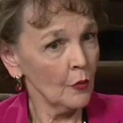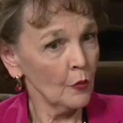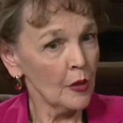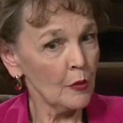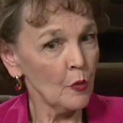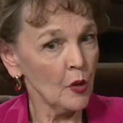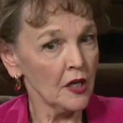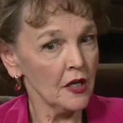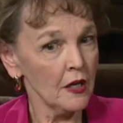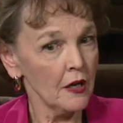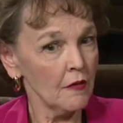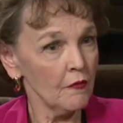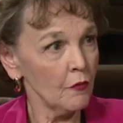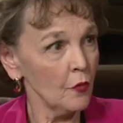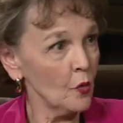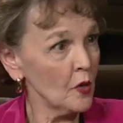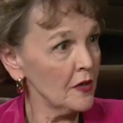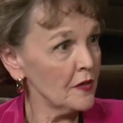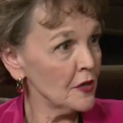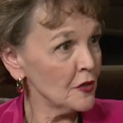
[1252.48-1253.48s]
We want to
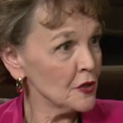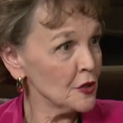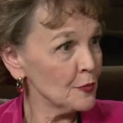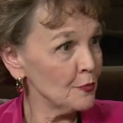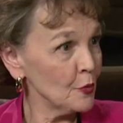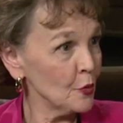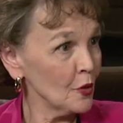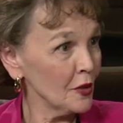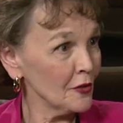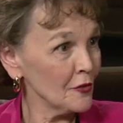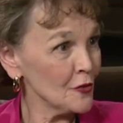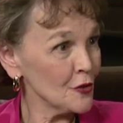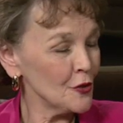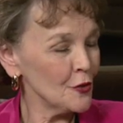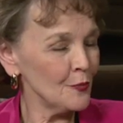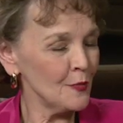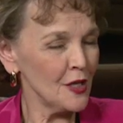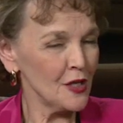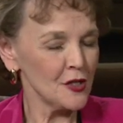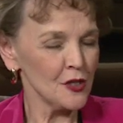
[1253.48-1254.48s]
avoid those spoilers you
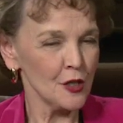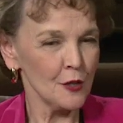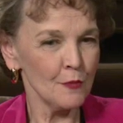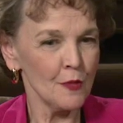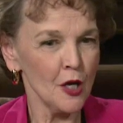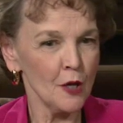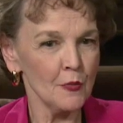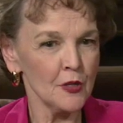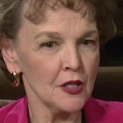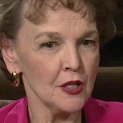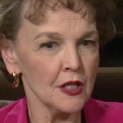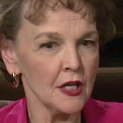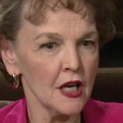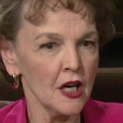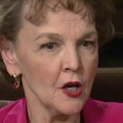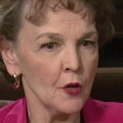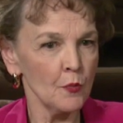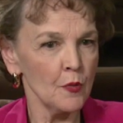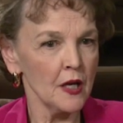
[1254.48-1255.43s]
yeah. mentioned a moment ago,